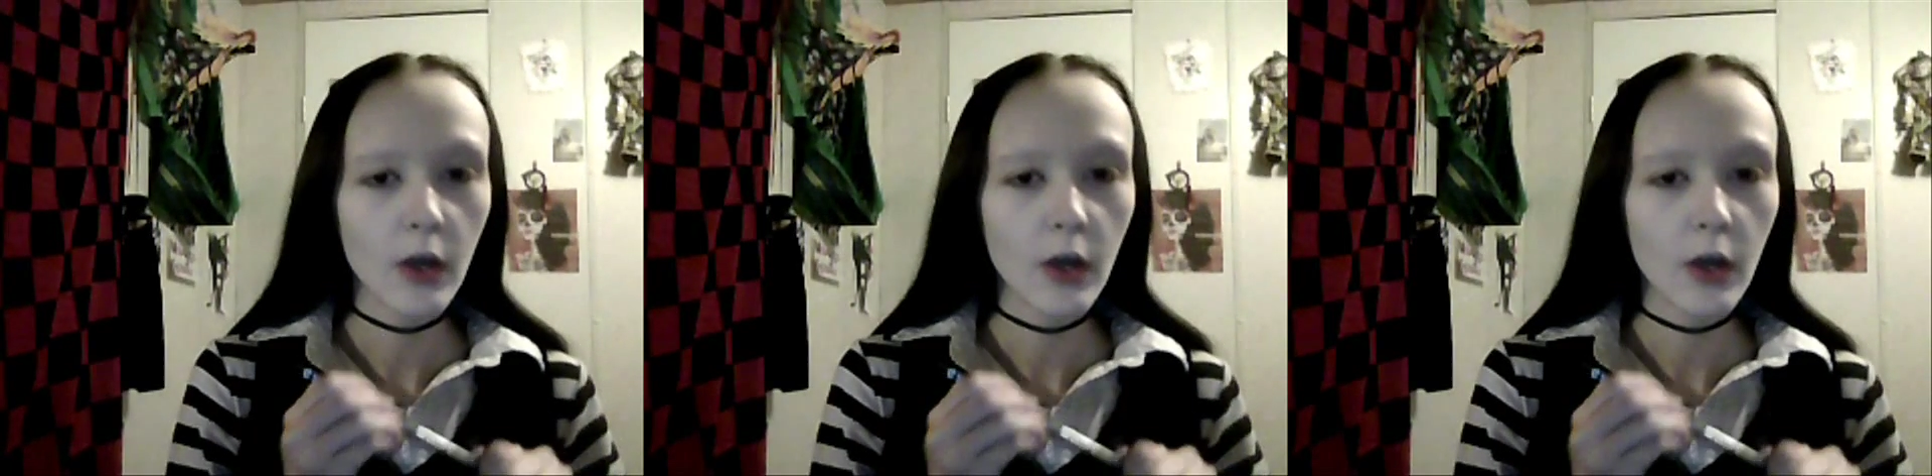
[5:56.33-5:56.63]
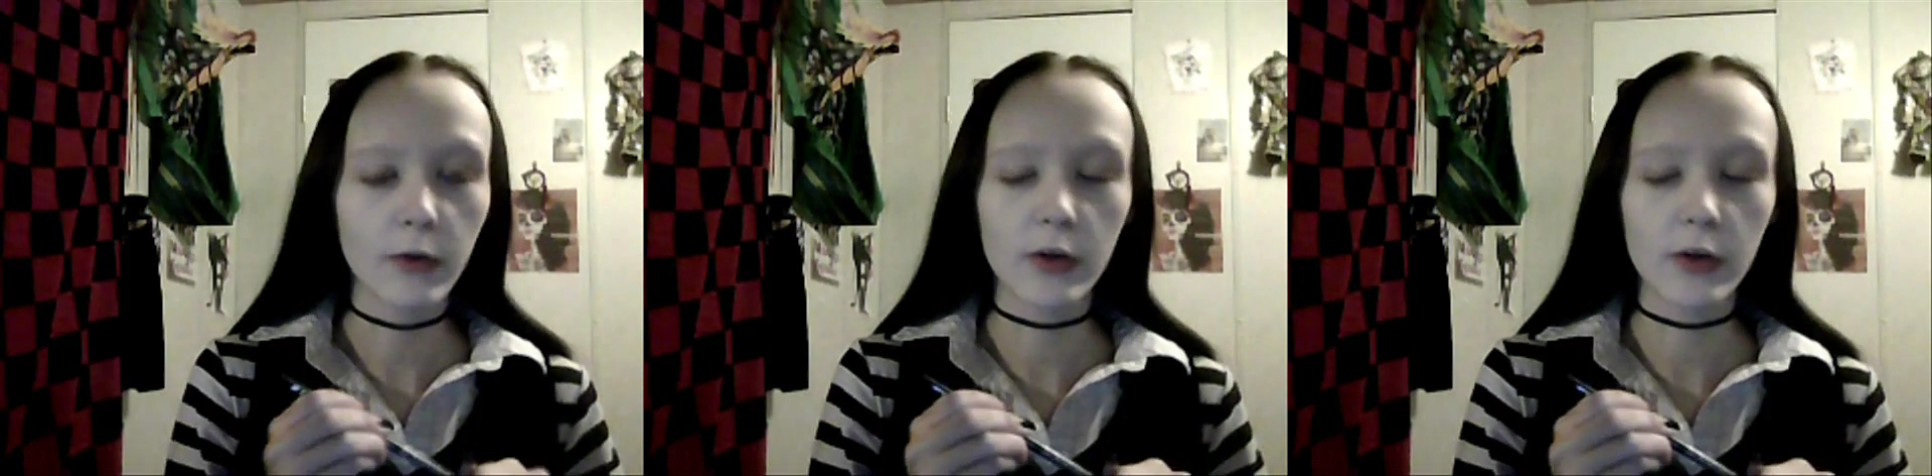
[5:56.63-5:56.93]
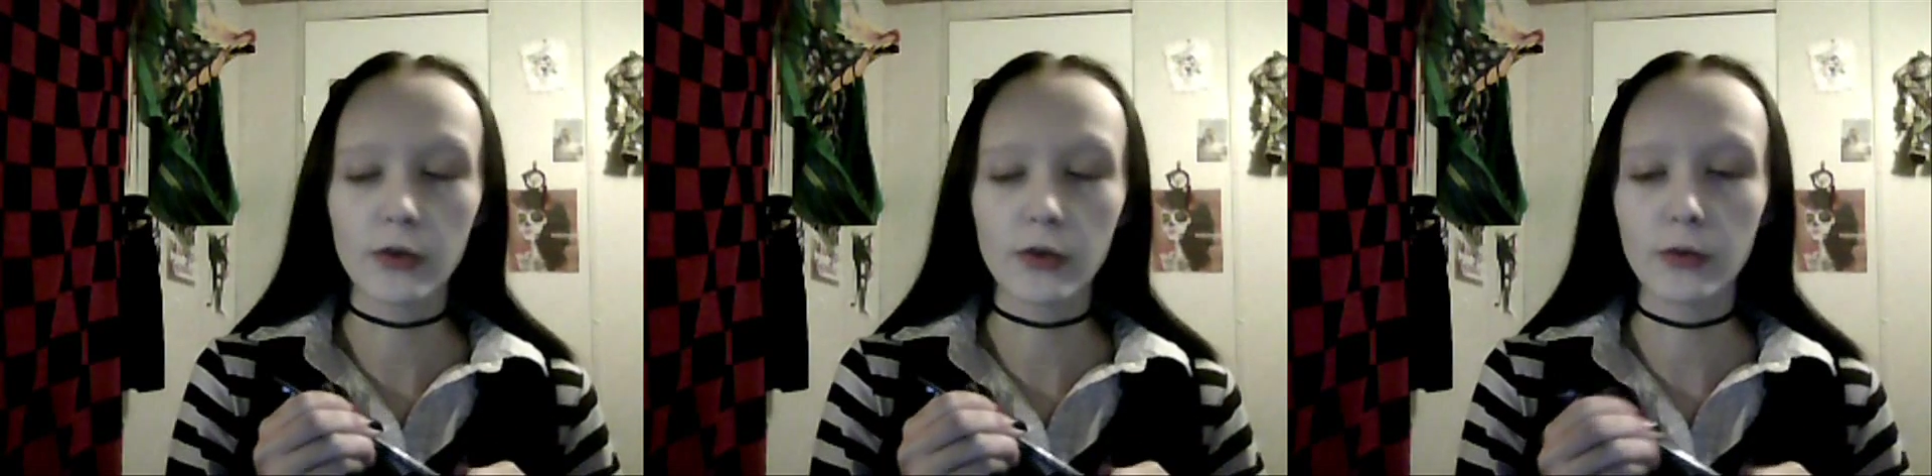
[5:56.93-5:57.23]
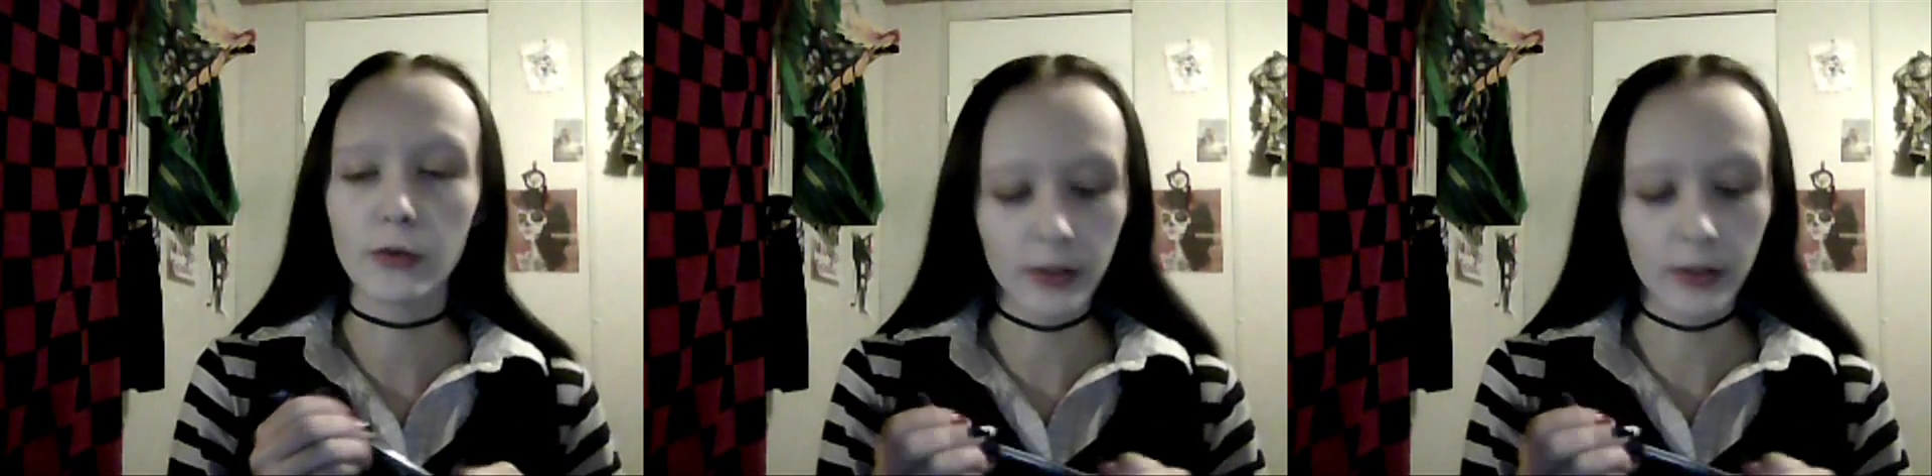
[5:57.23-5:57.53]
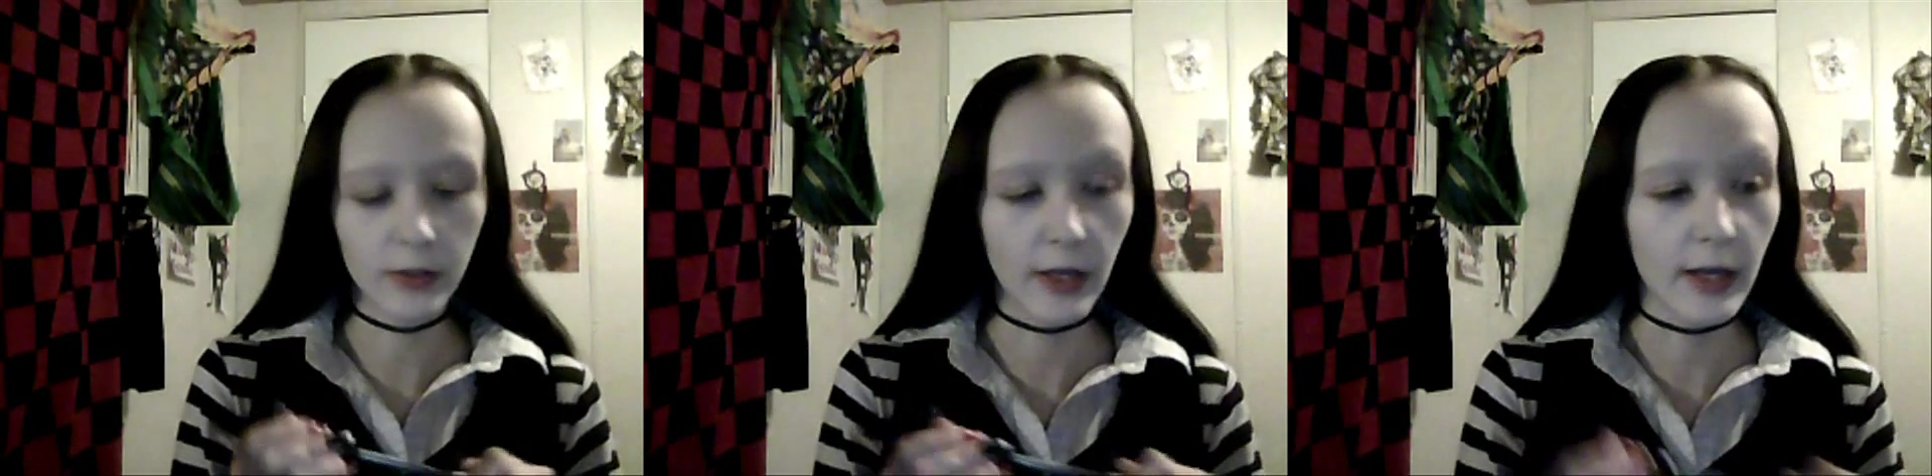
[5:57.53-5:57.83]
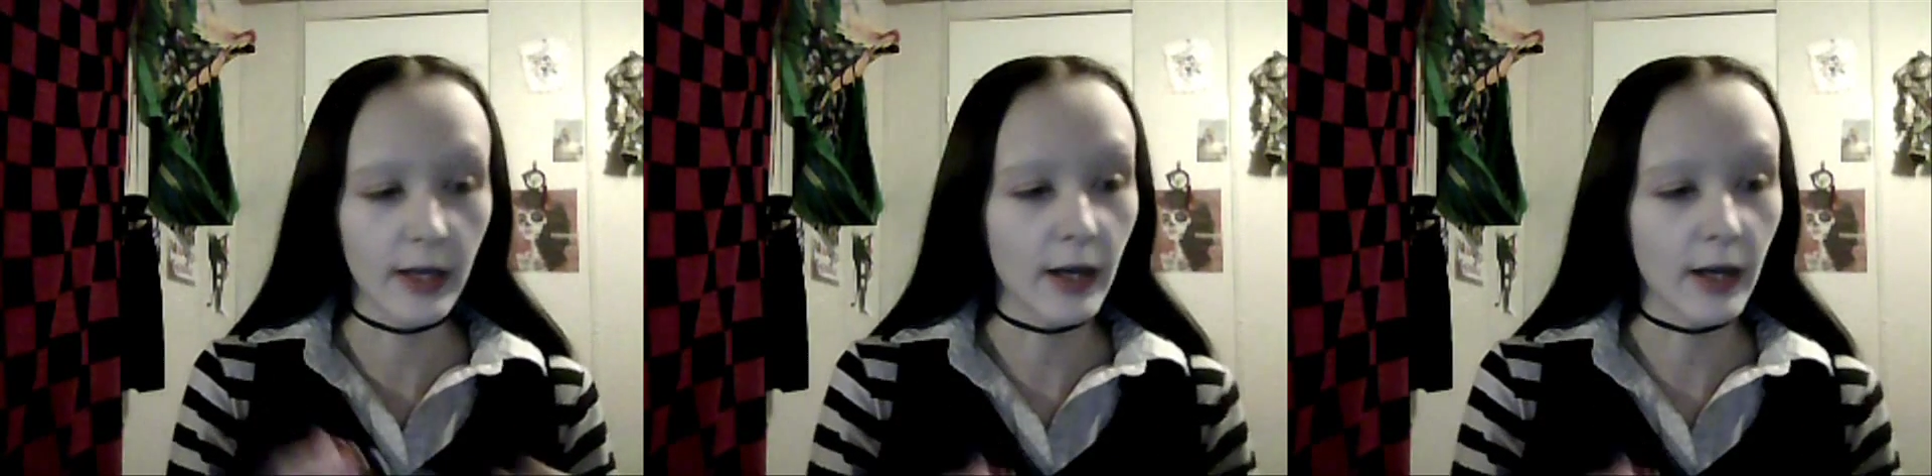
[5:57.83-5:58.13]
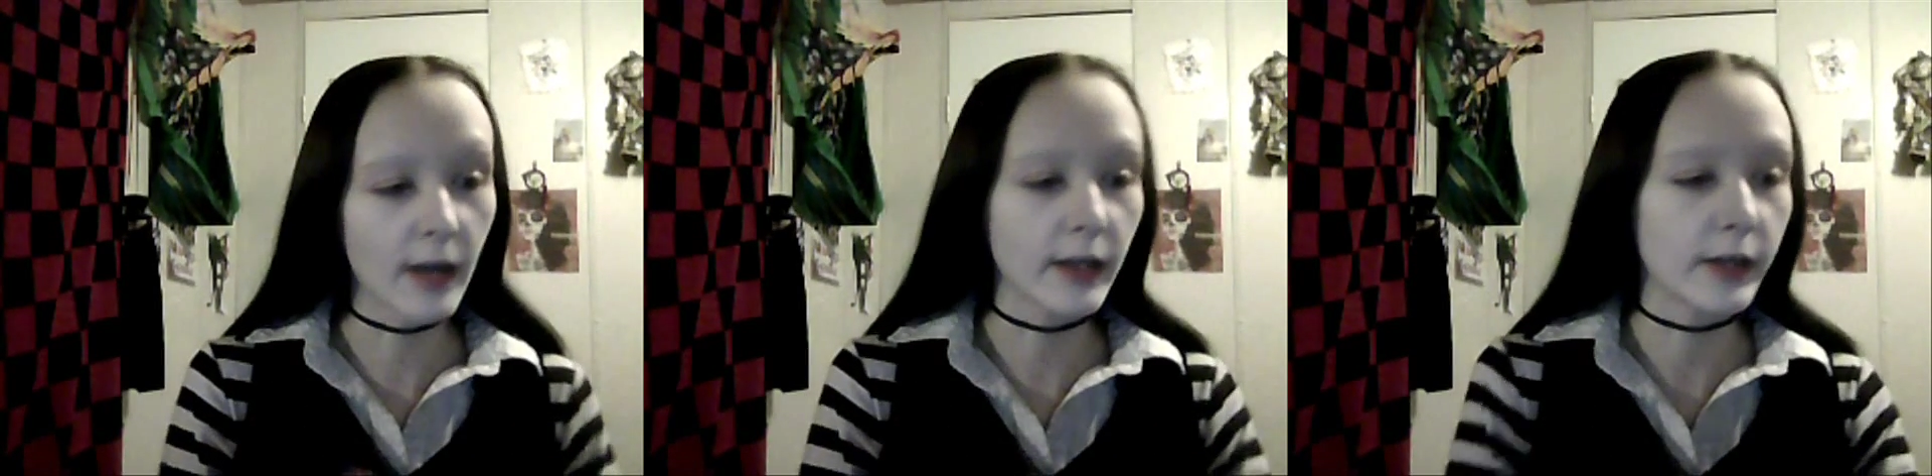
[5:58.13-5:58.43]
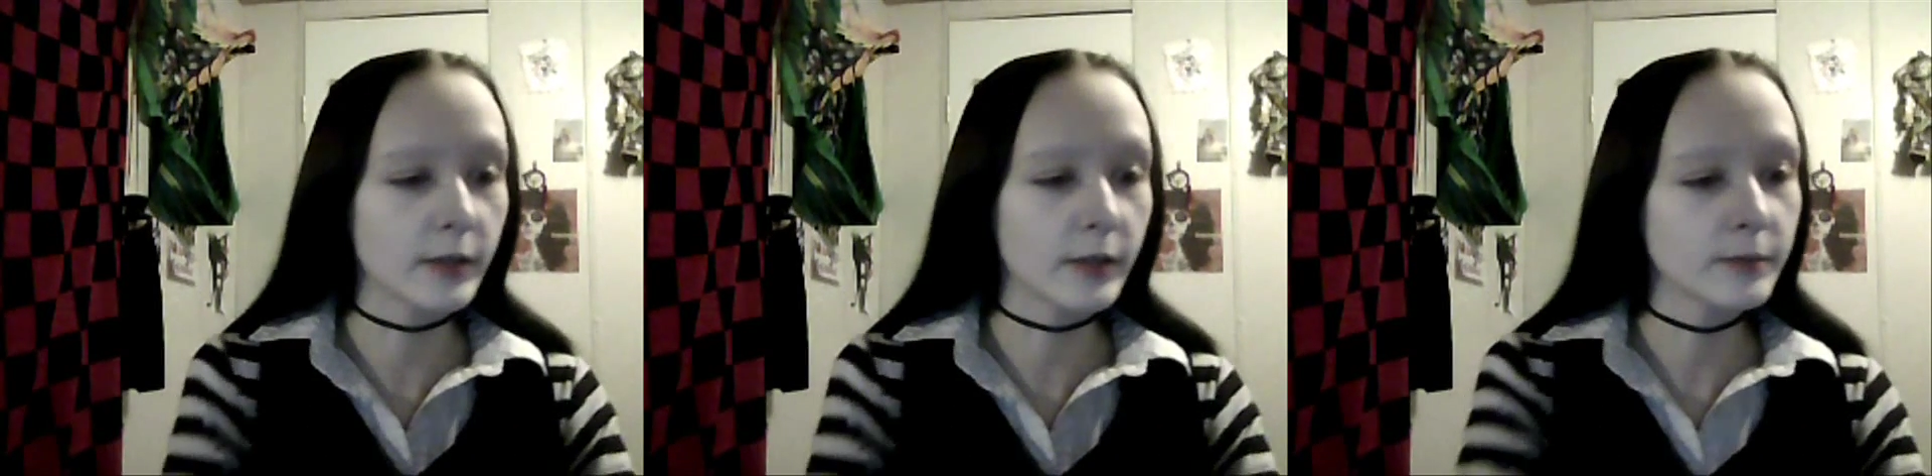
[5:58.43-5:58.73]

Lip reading: we want to do an eyeliner.